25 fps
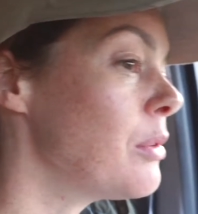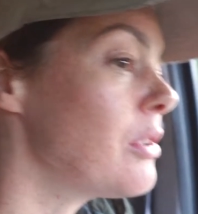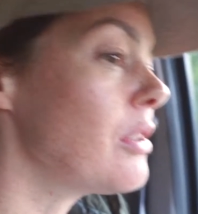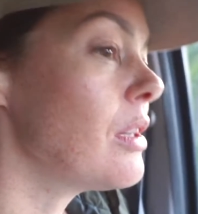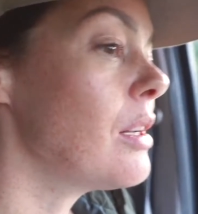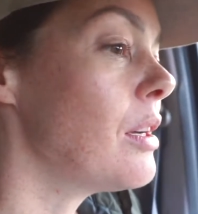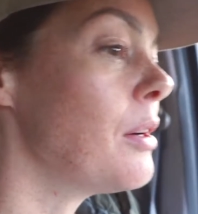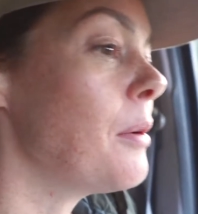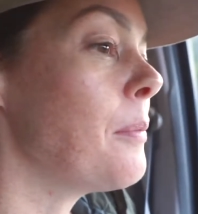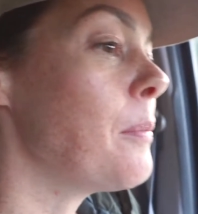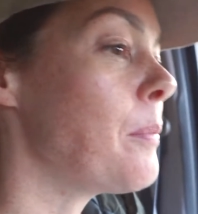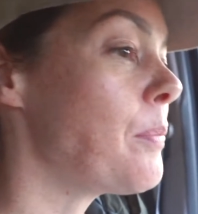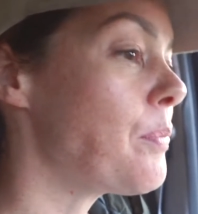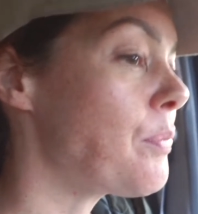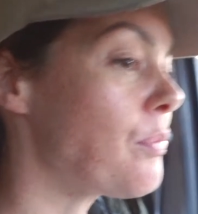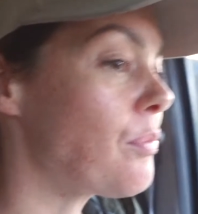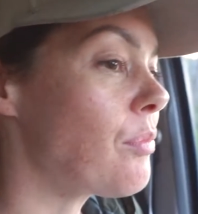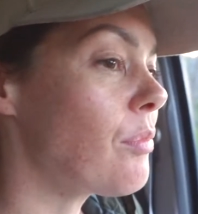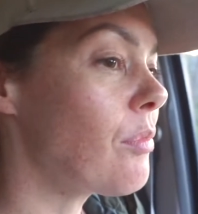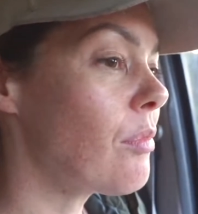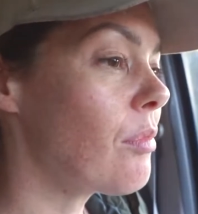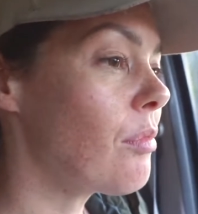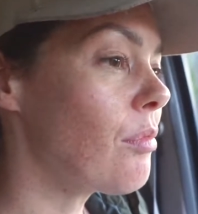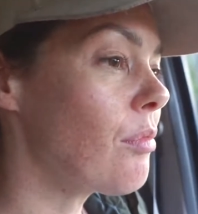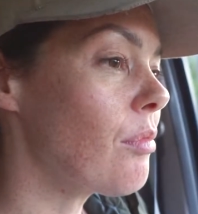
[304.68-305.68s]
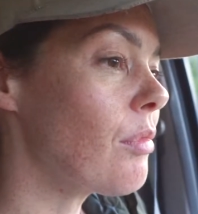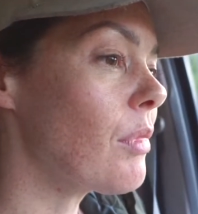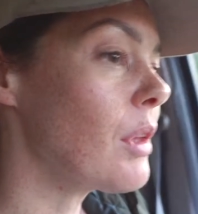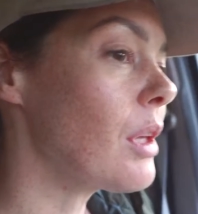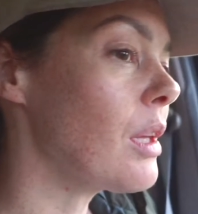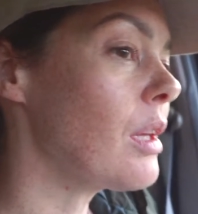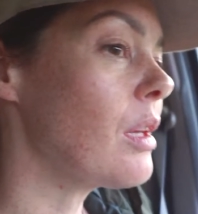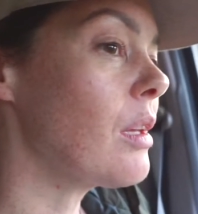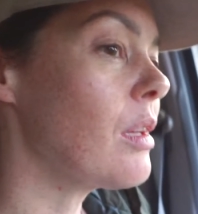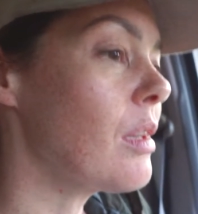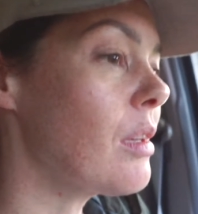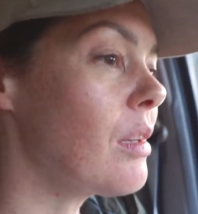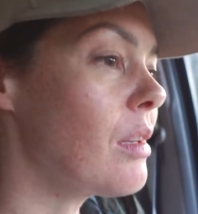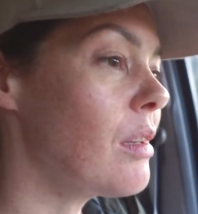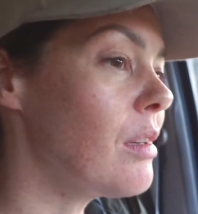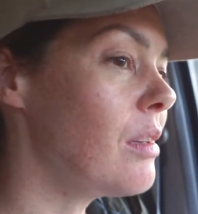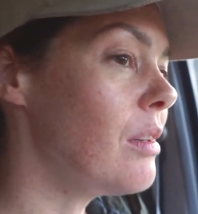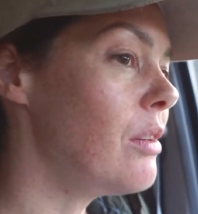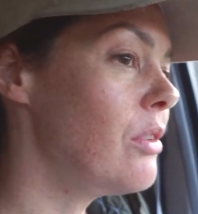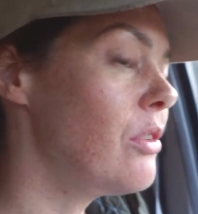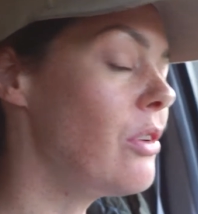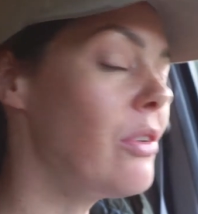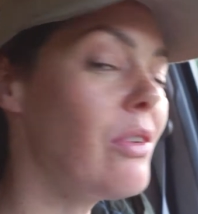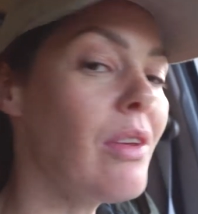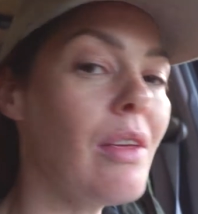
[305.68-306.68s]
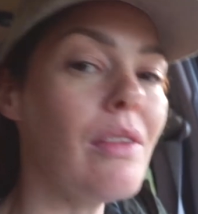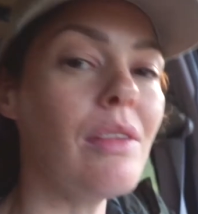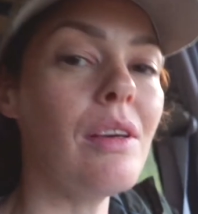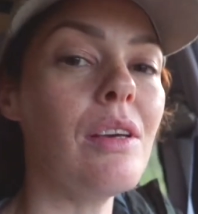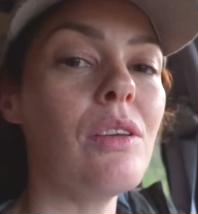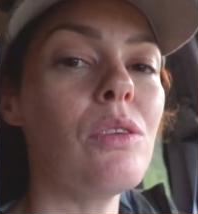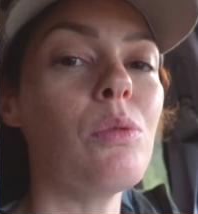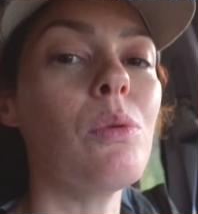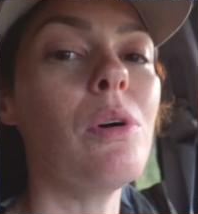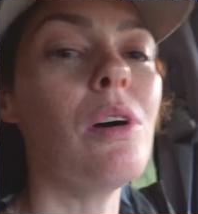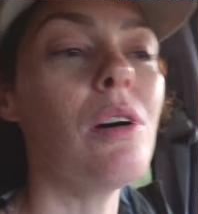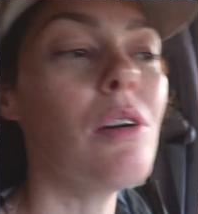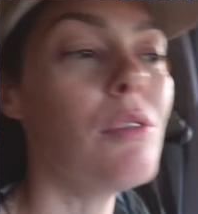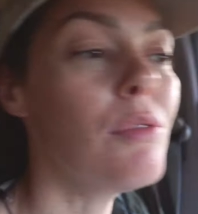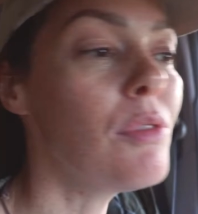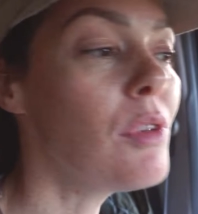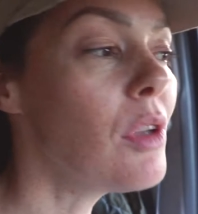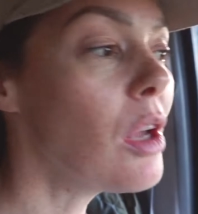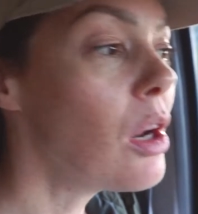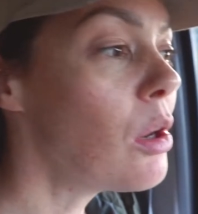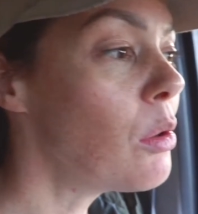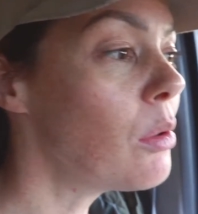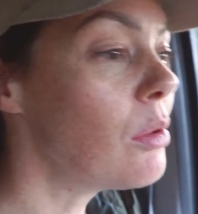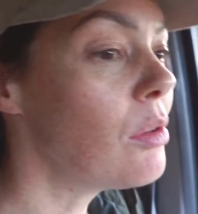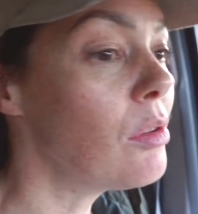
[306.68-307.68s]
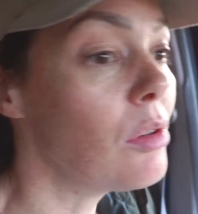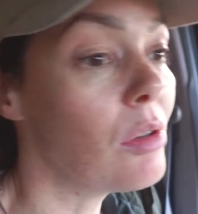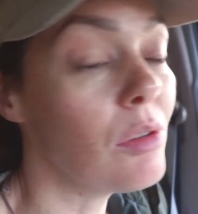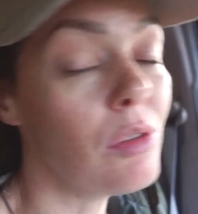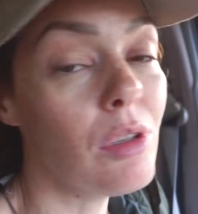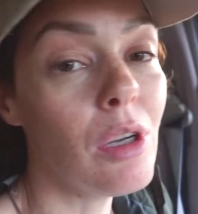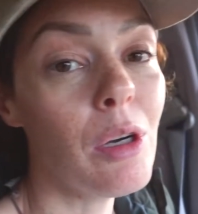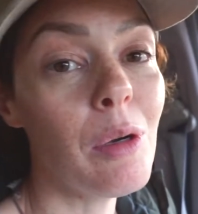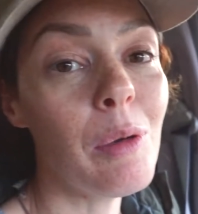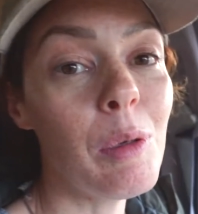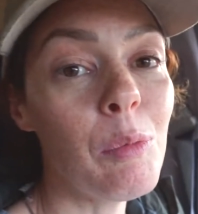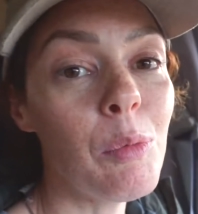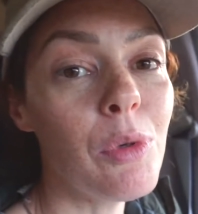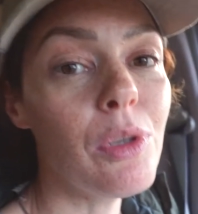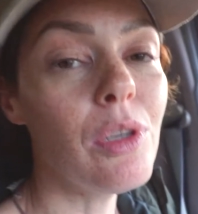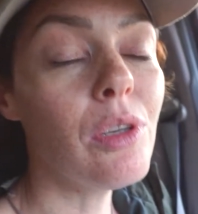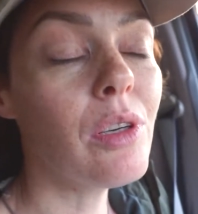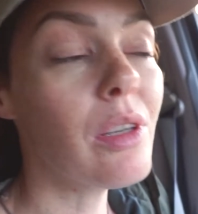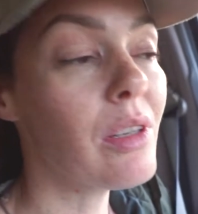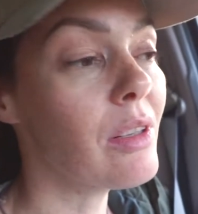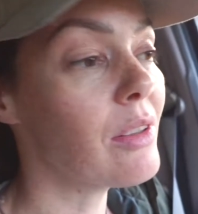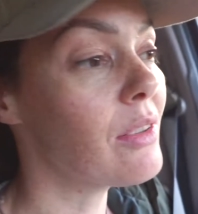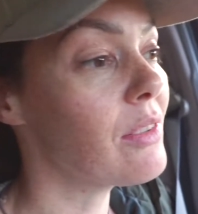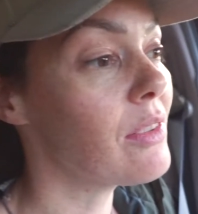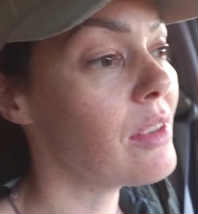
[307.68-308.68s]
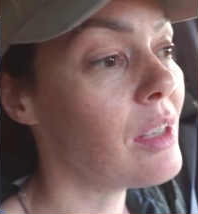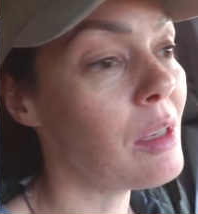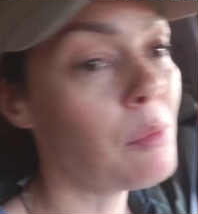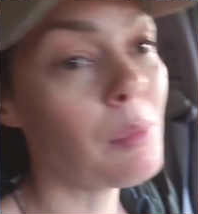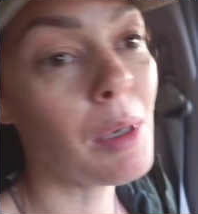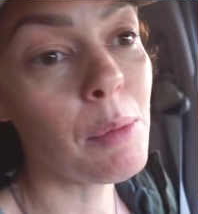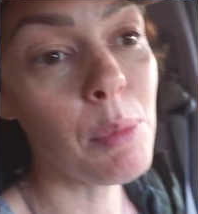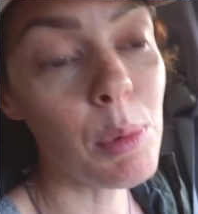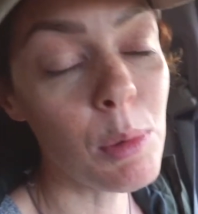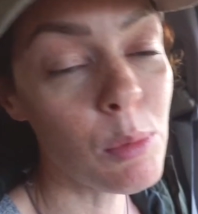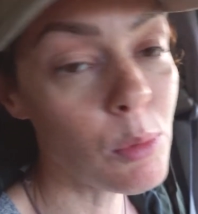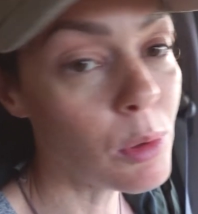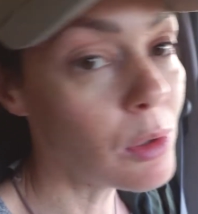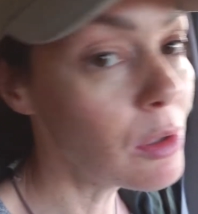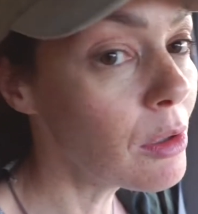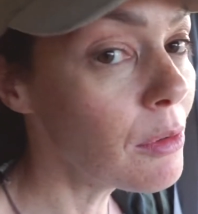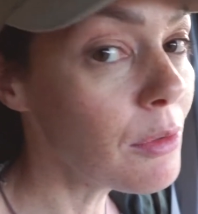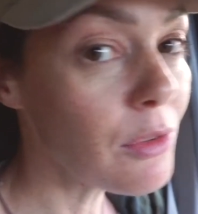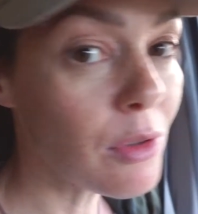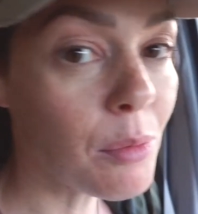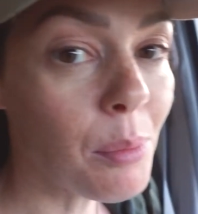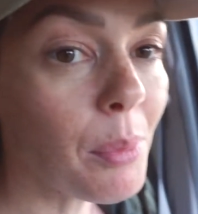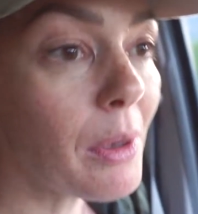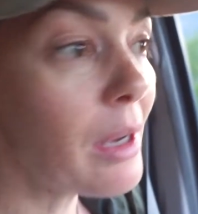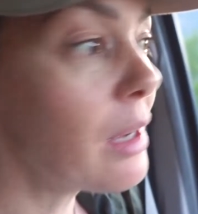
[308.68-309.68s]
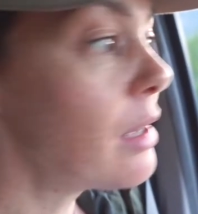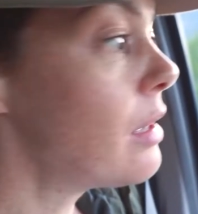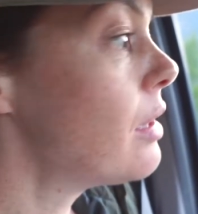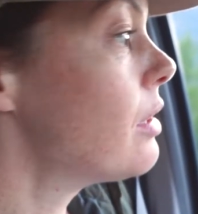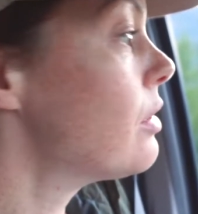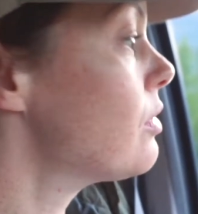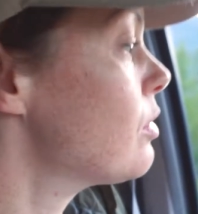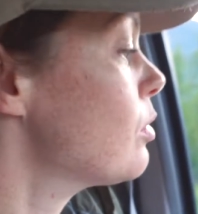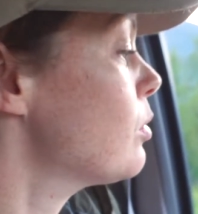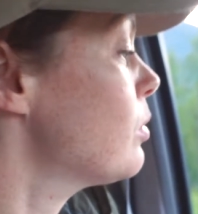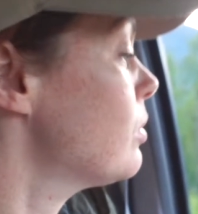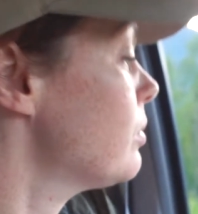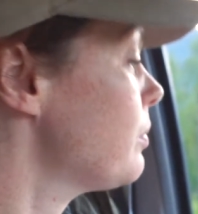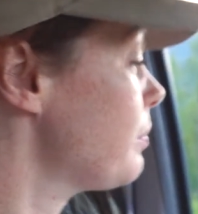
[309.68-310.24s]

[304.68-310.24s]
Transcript: and It's just that thing as well of not knowing what you're going to see. Maybe wolves or bears or